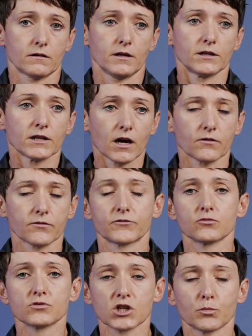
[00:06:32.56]
enough
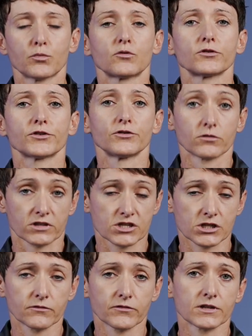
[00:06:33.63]
to support you on the
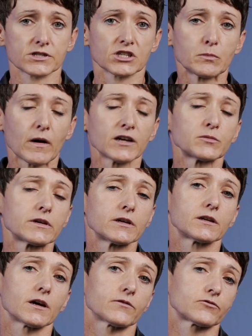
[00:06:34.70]
surface, it might be
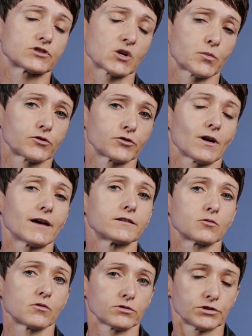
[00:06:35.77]
enough to support you
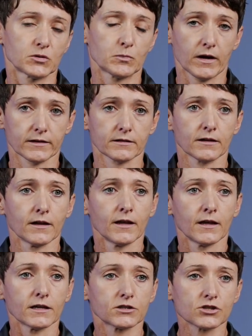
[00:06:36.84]
underwater, but
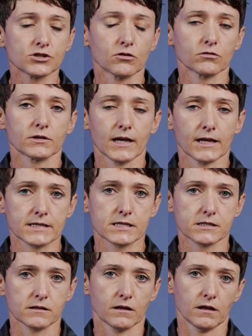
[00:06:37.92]
it is not
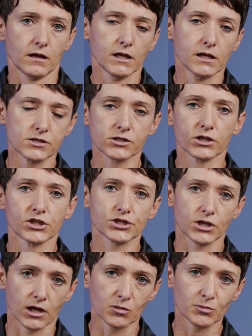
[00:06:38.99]
as easily
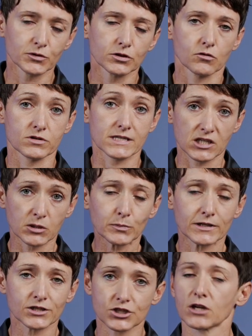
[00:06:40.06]
shaped or
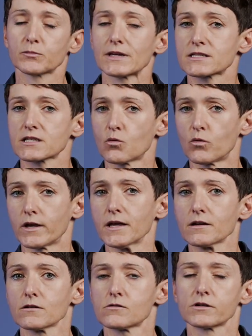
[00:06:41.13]
simply shaped as a
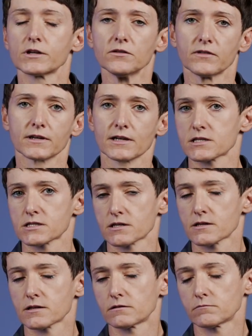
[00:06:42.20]
wing or even as
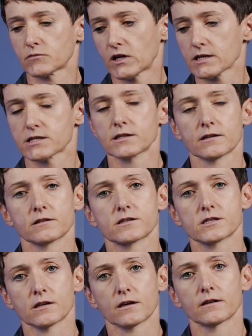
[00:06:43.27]
a classical
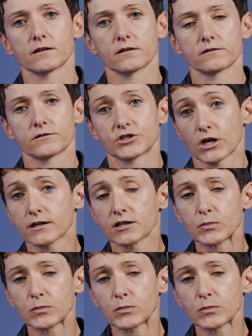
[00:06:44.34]
style jacket